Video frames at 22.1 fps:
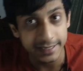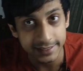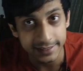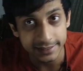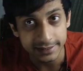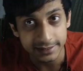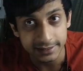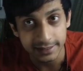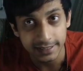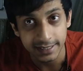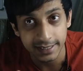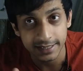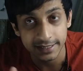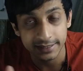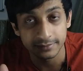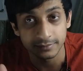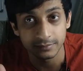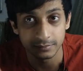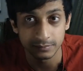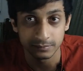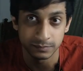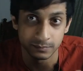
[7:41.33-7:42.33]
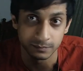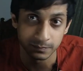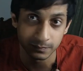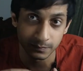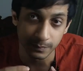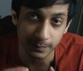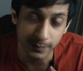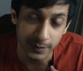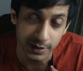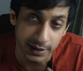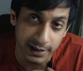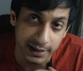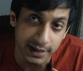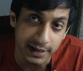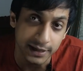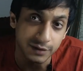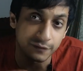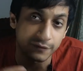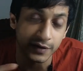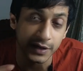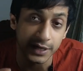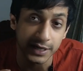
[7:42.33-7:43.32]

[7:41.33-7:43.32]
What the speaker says: and build a kind of a connection.